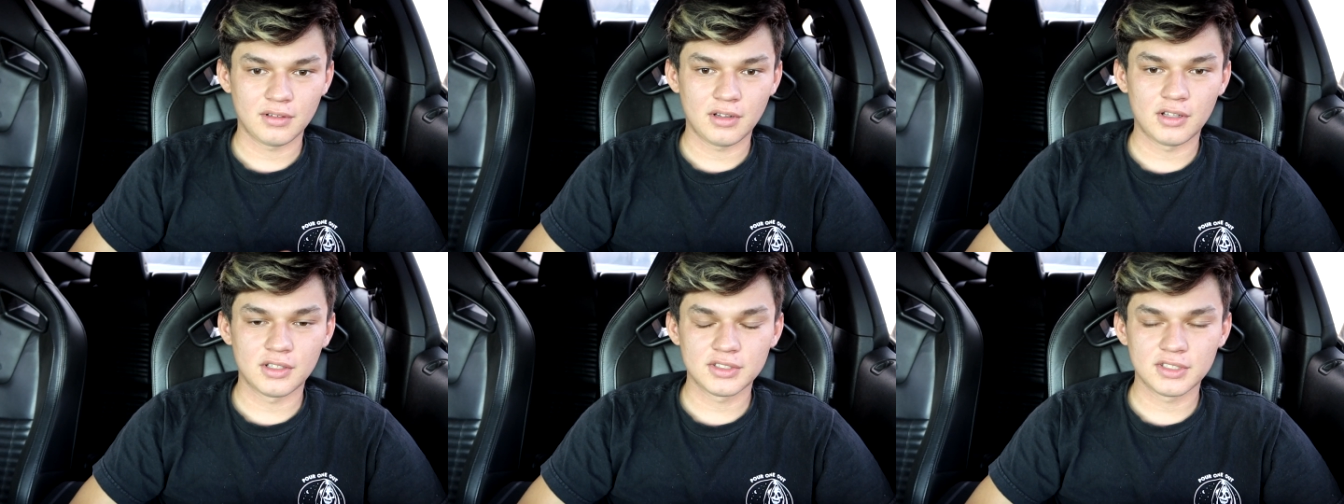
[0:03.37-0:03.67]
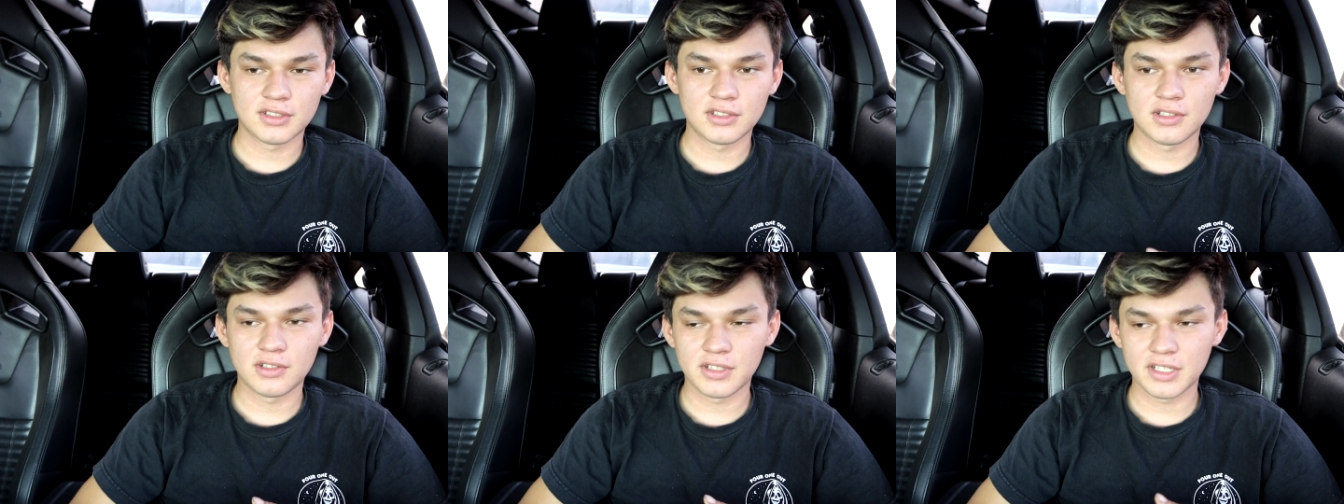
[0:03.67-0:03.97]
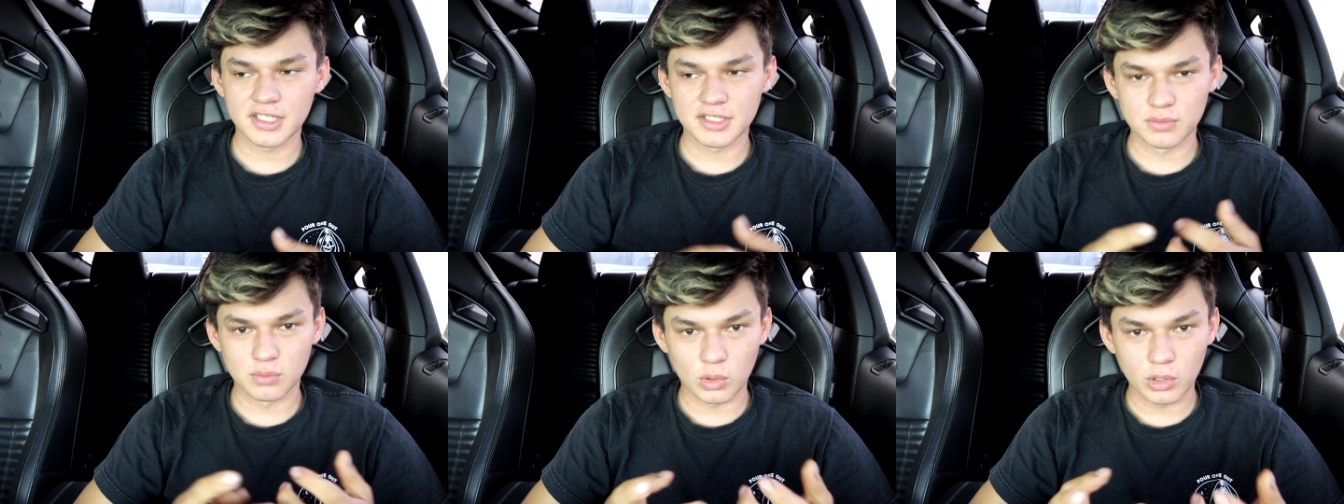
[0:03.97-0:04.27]
also known
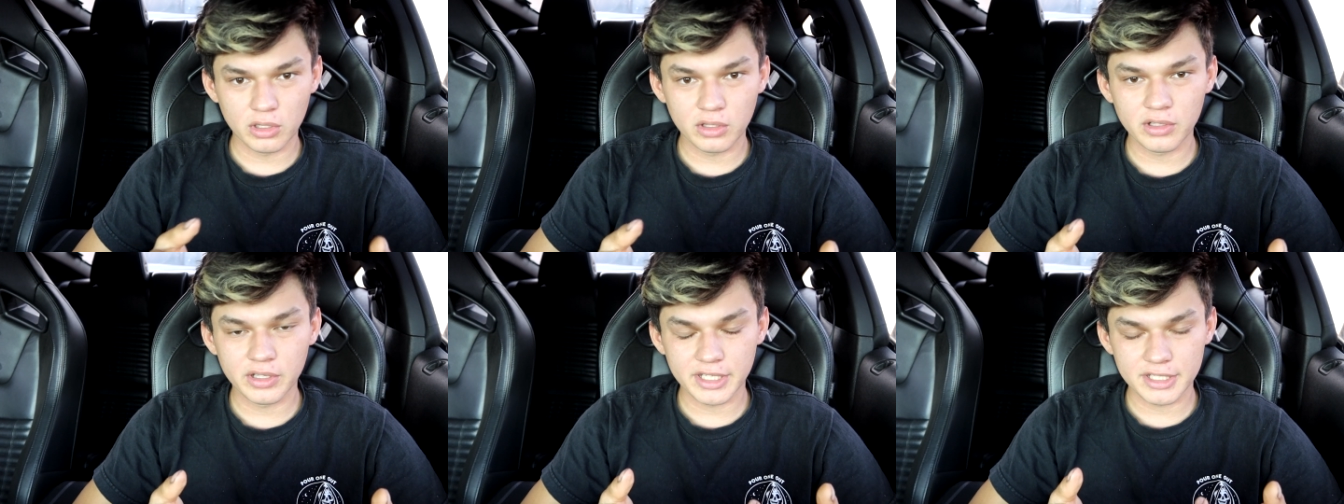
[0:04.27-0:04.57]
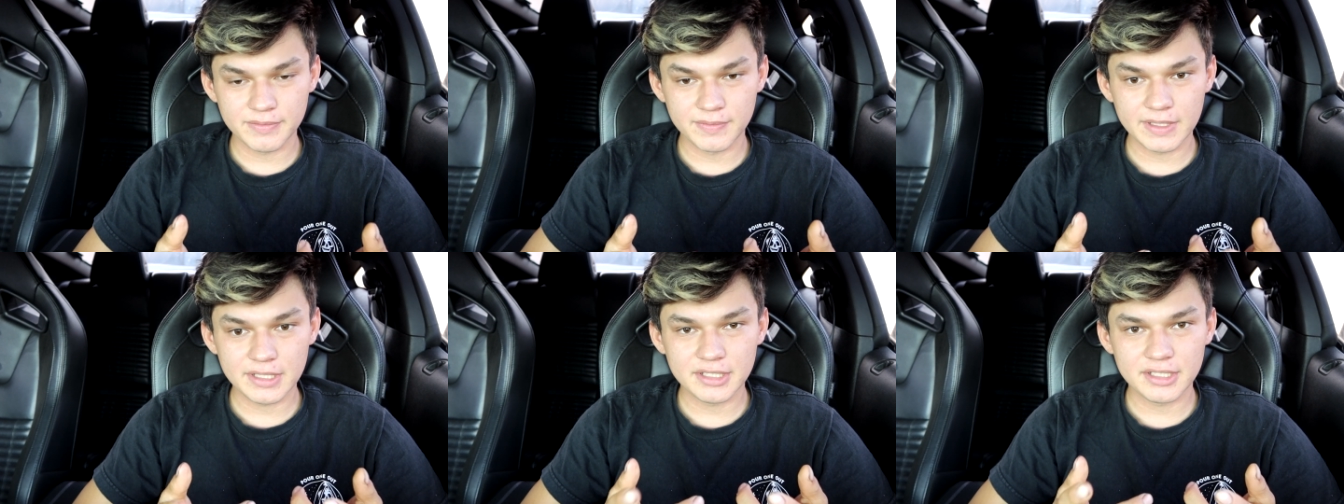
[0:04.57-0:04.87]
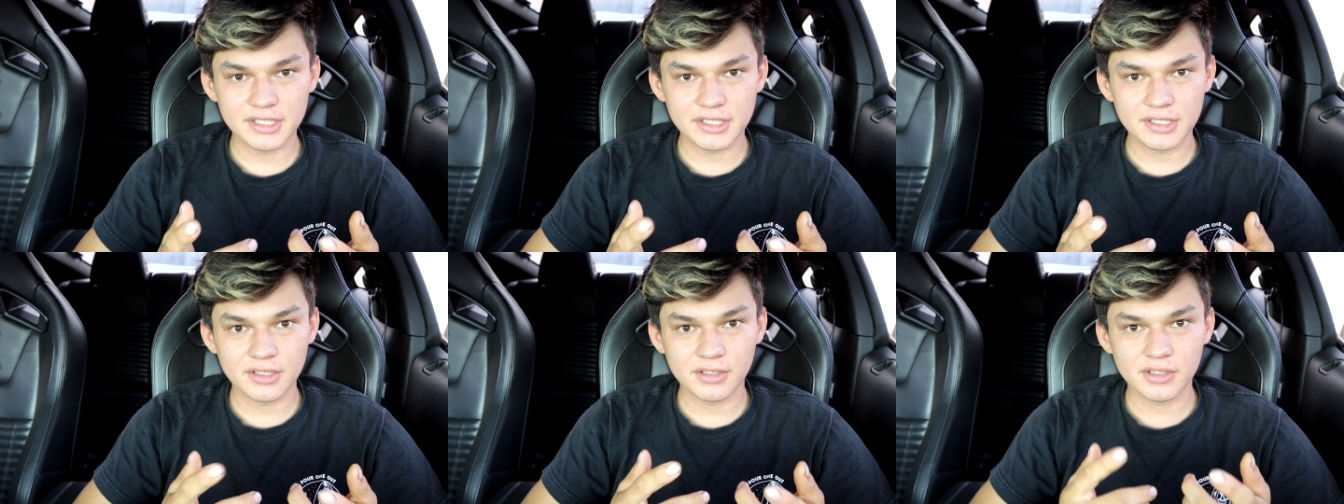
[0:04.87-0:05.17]
as Royal
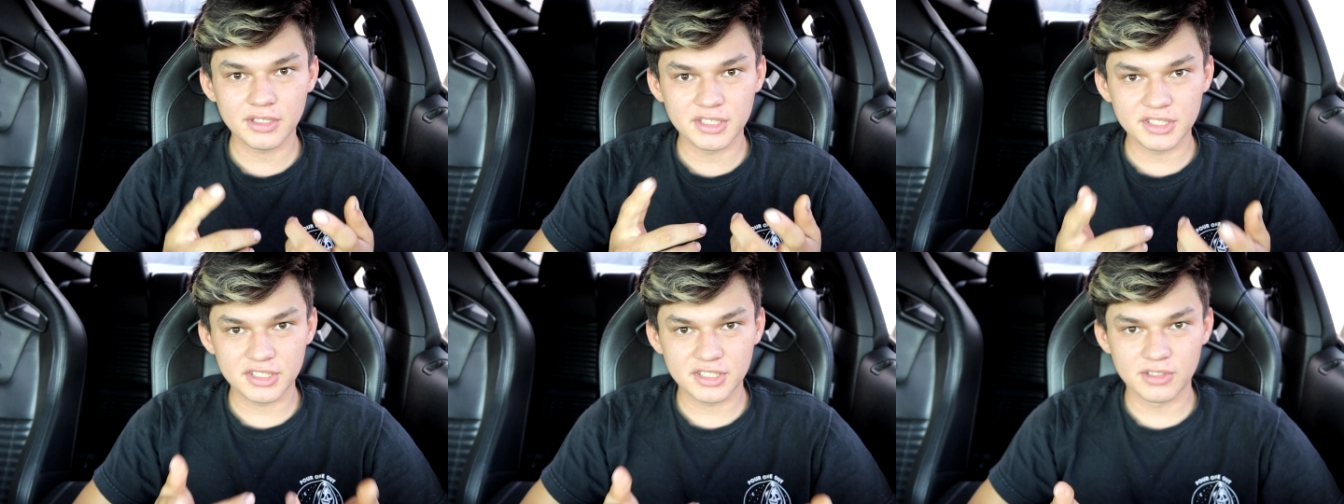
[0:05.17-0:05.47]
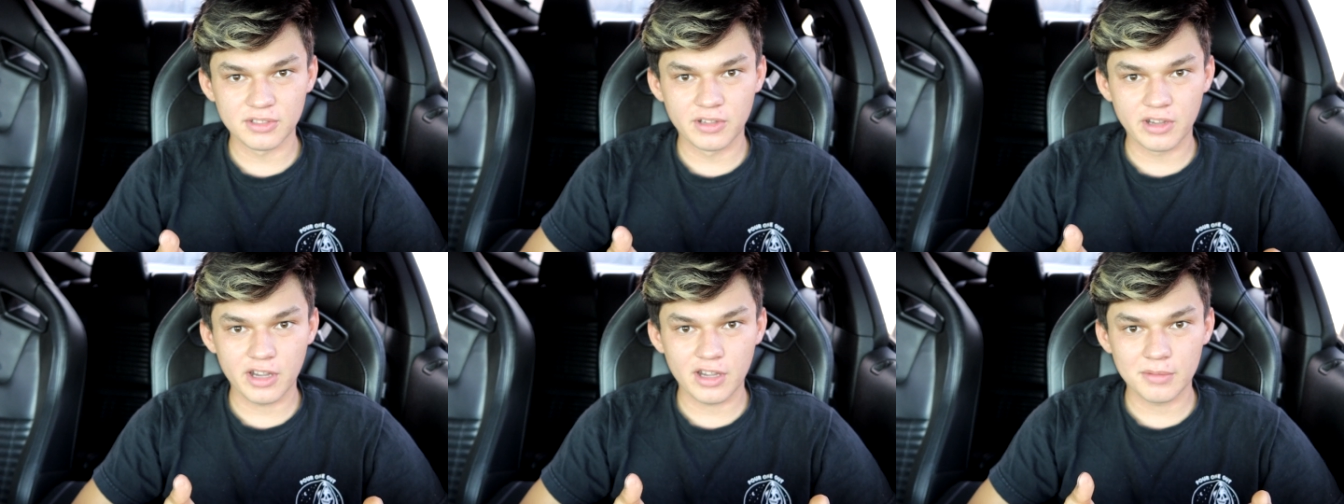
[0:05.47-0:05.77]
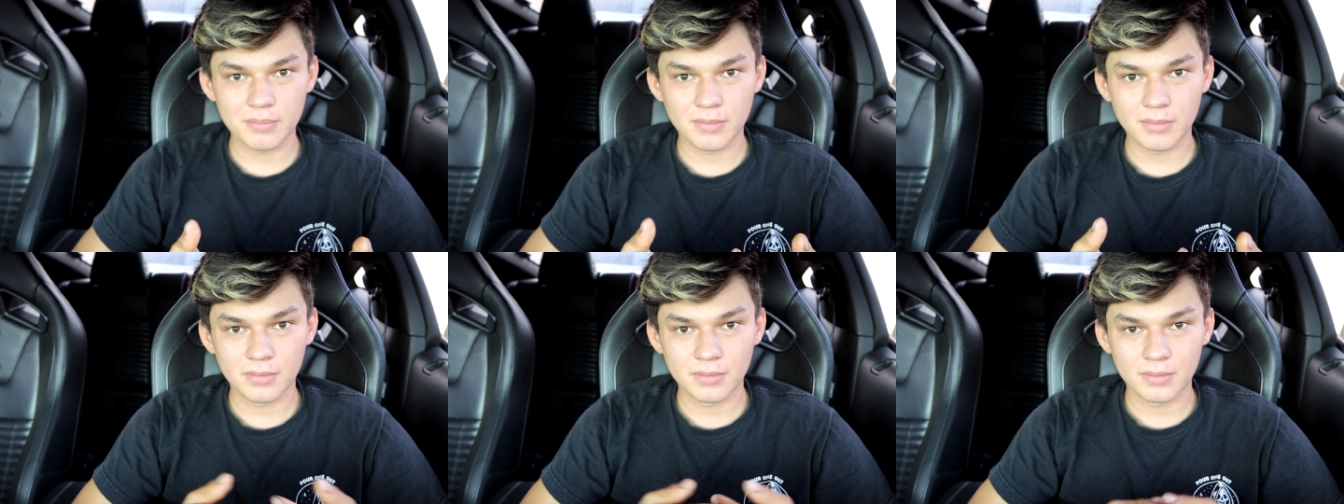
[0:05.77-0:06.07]
SVT on
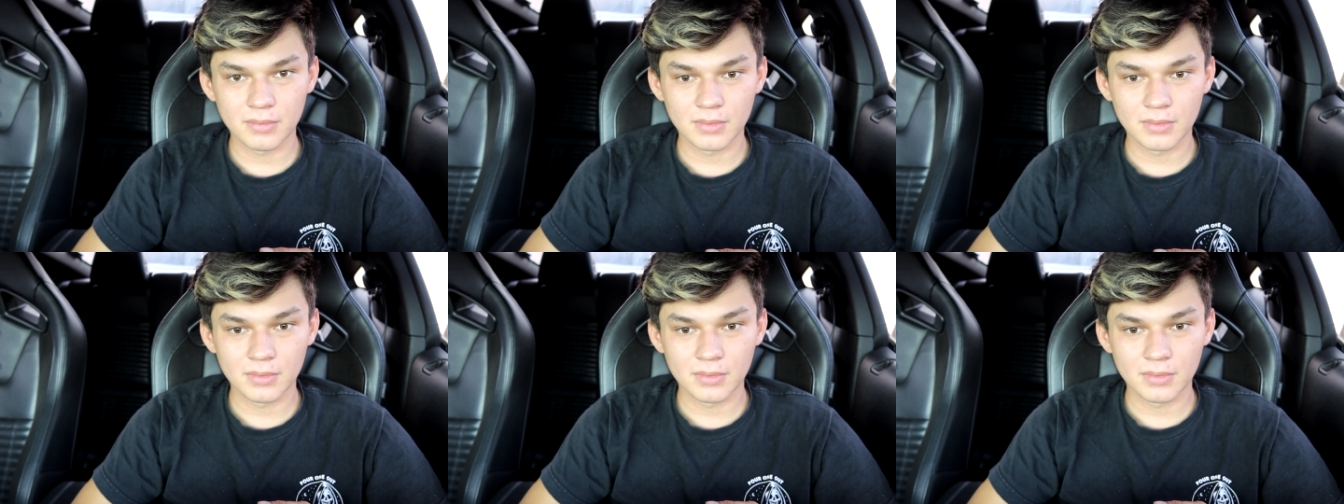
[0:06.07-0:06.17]
Instagram,